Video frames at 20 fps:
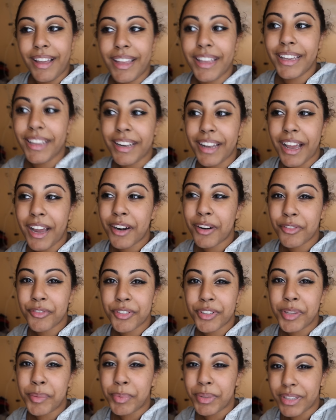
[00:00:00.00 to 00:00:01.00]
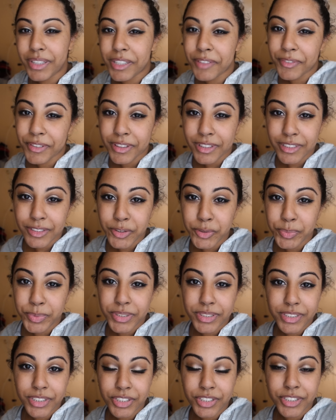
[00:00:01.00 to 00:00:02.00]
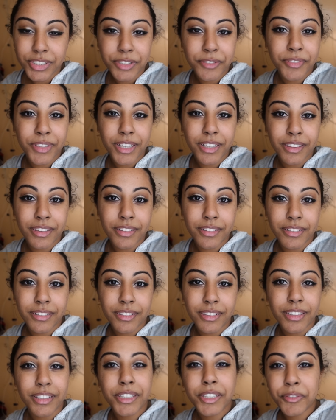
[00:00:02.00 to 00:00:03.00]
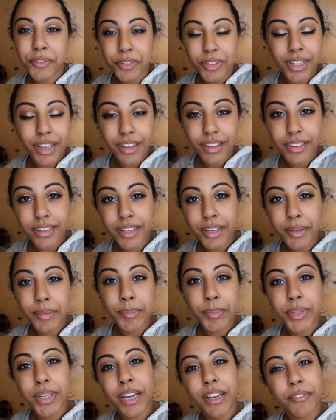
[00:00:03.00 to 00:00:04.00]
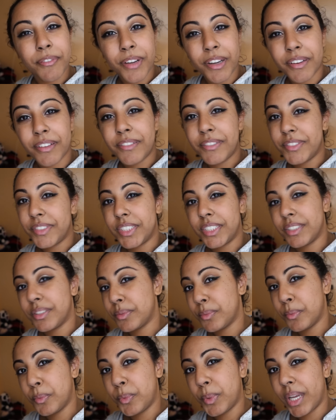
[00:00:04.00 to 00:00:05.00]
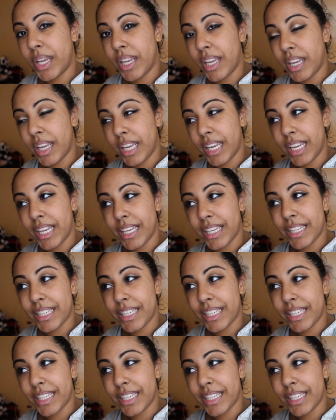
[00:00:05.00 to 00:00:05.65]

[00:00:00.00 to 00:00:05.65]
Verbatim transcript: And I don't really believe in the superstition of like the, the evil eye thing, but I found it was just way